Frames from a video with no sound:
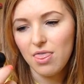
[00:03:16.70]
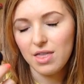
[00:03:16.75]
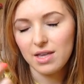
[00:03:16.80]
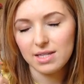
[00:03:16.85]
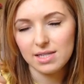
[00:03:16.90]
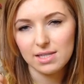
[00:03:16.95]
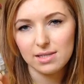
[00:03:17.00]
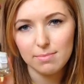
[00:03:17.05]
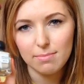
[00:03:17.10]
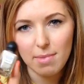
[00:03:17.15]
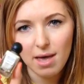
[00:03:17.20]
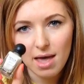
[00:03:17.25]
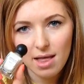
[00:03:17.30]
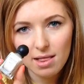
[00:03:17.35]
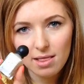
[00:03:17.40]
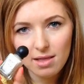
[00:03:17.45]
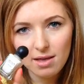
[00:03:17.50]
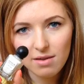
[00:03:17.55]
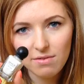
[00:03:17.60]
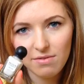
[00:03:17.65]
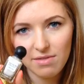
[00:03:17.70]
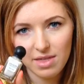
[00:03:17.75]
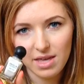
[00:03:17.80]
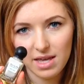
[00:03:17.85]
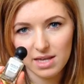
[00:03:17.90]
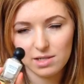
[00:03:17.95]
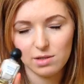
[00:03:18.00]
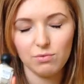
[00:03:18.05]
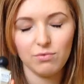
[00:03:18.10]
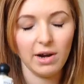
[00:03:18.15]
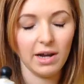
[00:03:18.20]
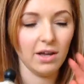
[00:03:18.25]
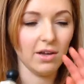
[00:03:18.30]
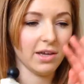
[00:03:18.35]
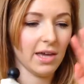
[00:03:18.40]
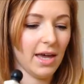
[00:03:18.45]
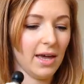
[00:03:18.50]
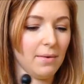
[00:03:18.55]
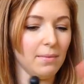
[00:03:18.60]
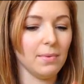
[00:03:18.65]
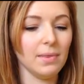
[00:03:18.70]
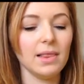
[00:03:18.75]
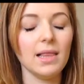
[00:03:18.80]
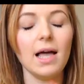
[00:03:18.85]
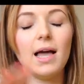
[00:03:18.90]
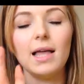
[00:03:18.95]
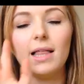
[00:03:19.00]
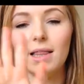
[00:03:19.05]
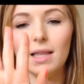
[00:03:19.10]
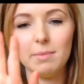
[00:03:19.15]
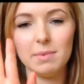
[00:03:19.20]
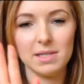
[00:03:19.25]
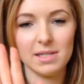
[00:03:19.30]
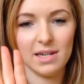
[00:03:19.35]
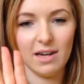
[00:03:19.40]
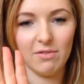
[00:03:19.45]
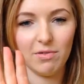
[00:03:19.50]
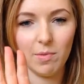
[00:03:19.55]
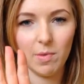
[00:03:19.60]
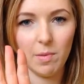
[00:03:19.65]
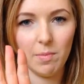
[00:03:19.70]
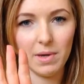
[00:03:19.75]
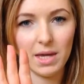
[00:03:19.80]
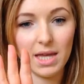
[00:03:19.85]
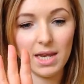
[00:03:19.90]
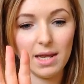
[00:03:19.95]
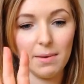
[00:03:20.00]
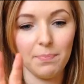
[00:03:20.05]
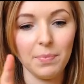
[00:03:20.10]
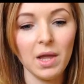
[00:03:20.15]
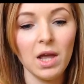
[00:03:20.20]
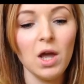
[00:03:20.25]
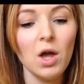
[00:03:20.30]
The smell of this, right, okay, let me start from the beginning.